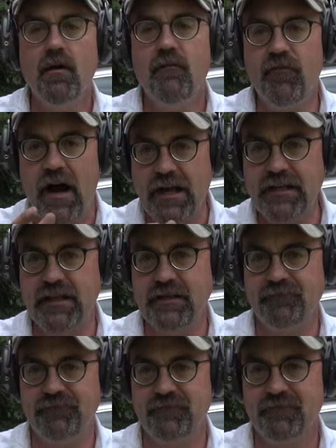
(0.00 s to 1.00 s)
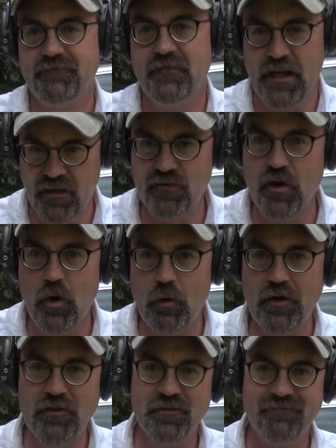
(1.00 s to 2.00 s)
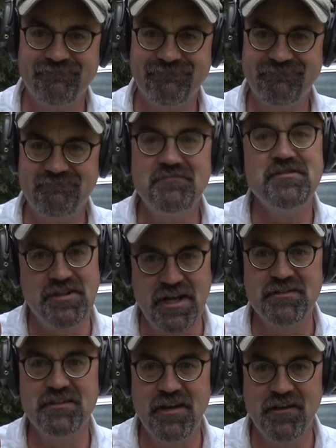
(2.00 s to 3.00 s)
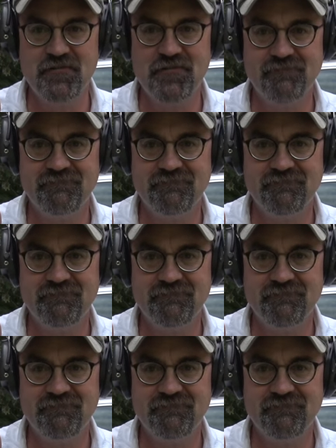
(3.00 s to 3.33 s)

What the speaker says: Finally, and as always, stay safe.